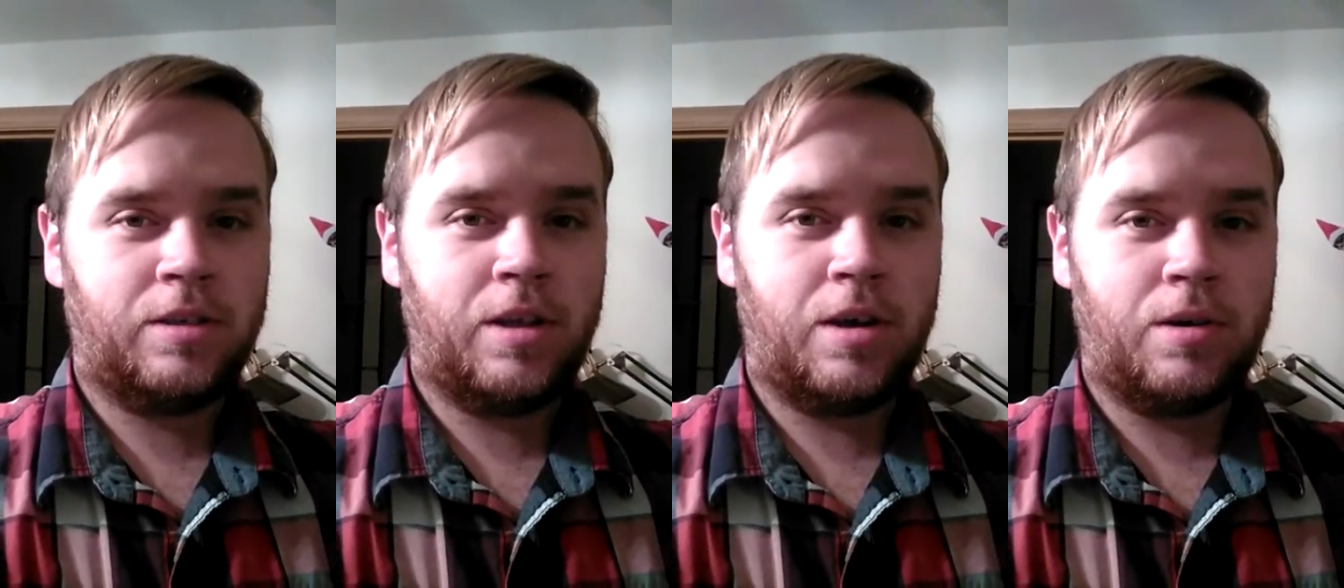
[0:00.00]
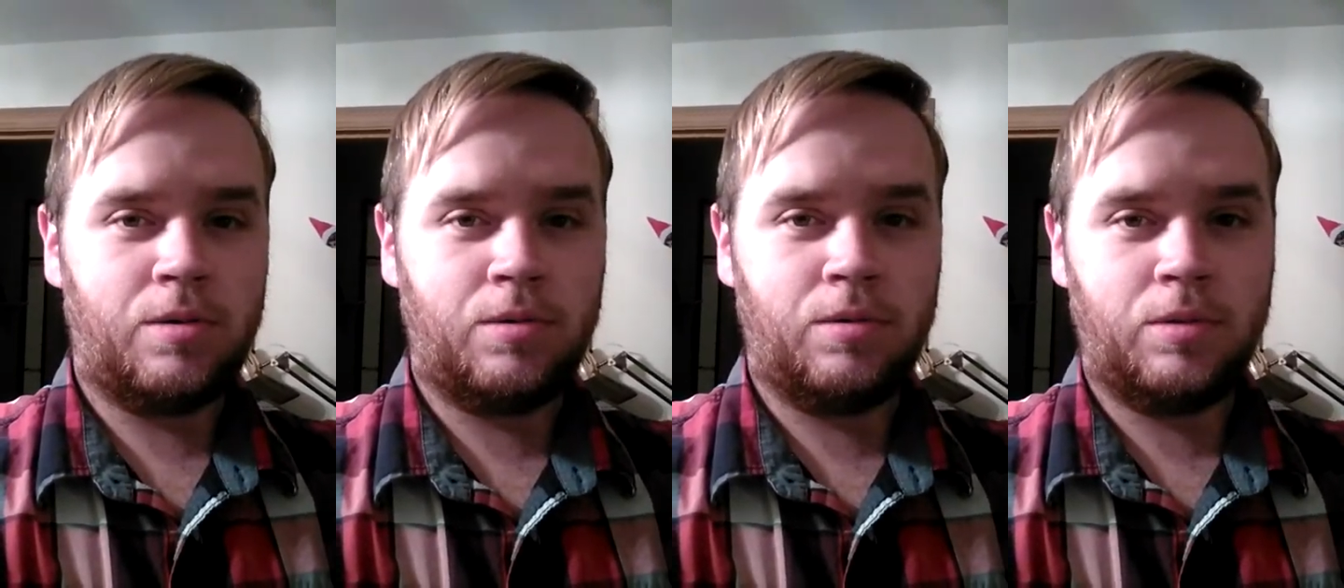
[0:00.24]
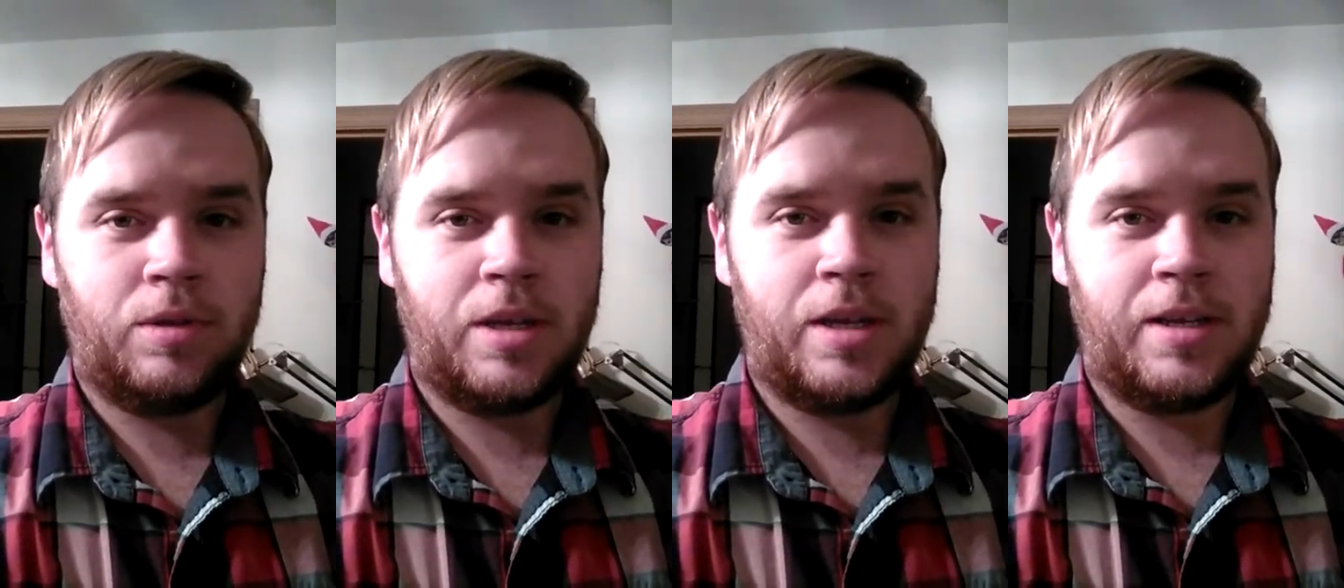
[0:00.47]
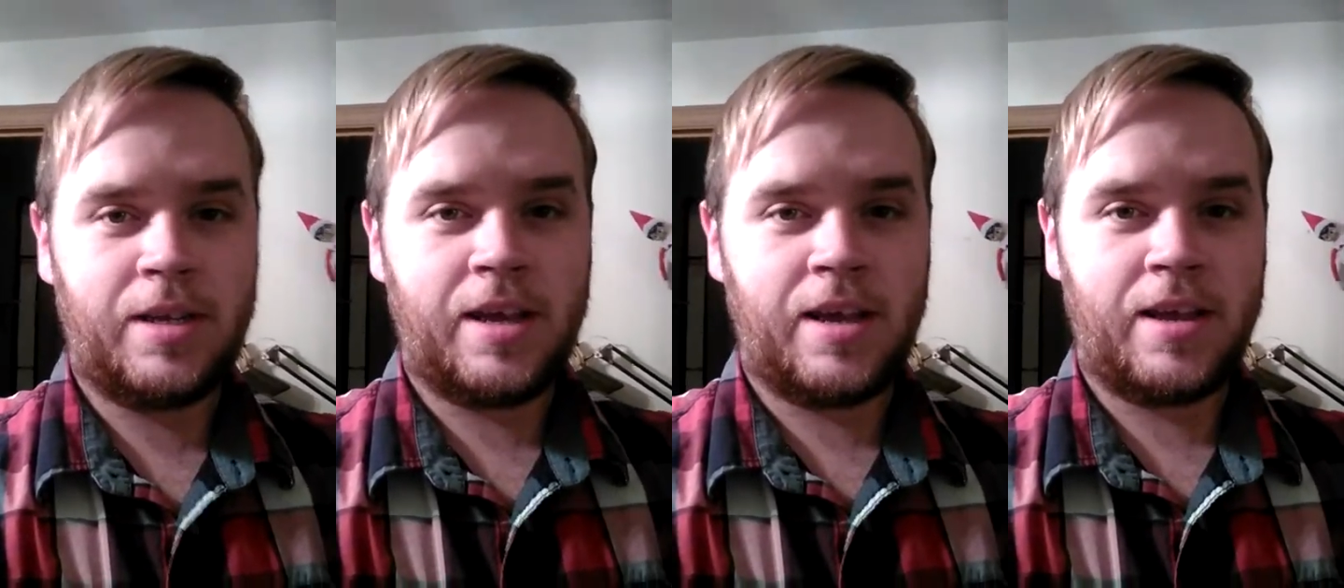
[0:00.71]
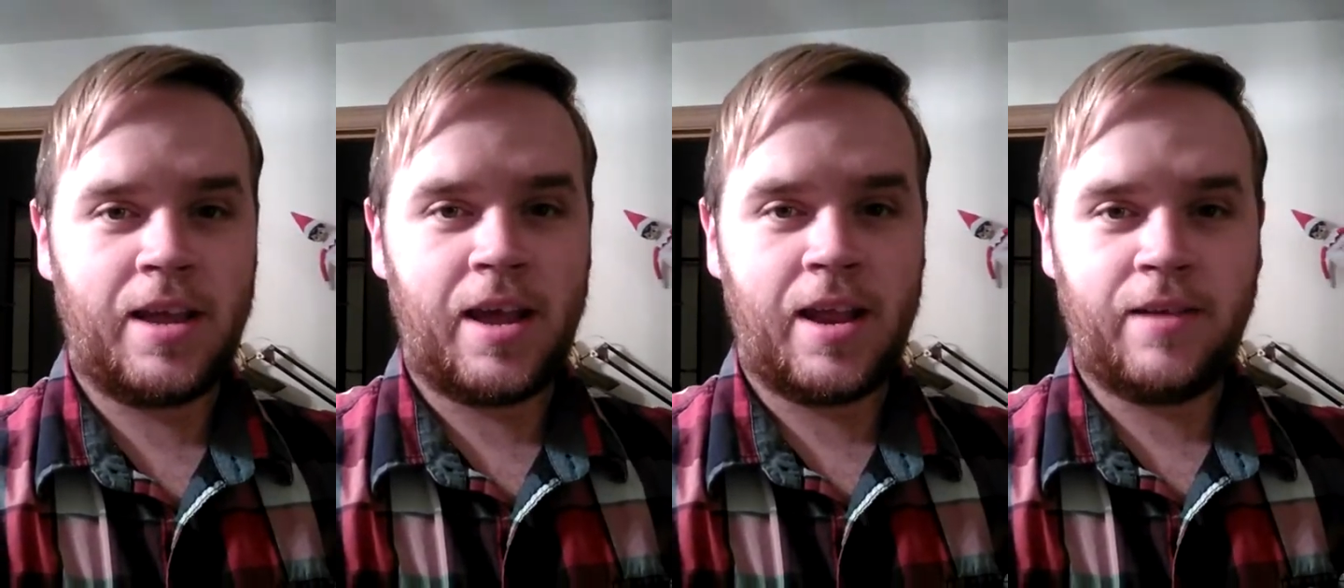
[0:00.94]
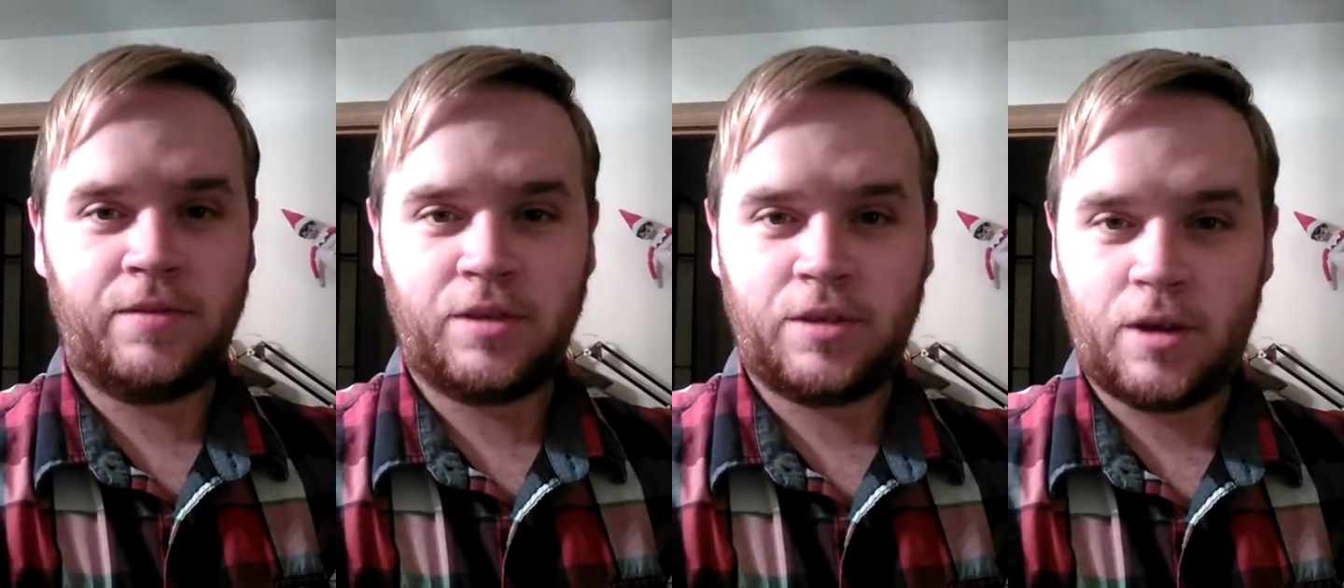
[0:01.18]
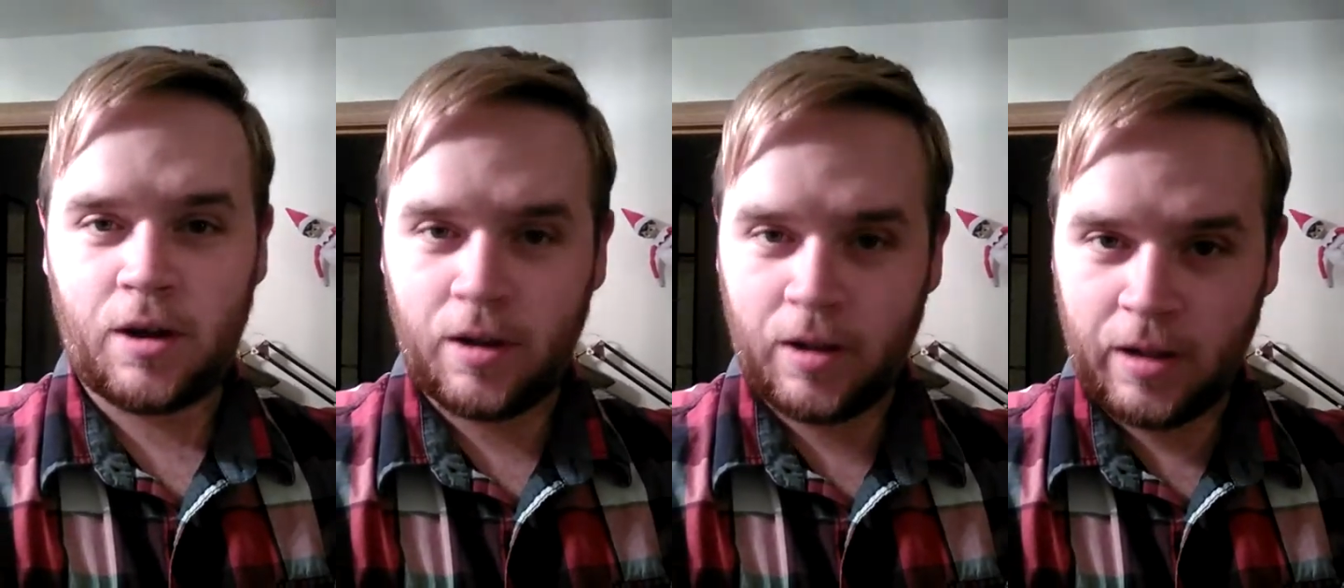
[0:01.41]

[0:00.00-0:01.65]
no detail yet if Saw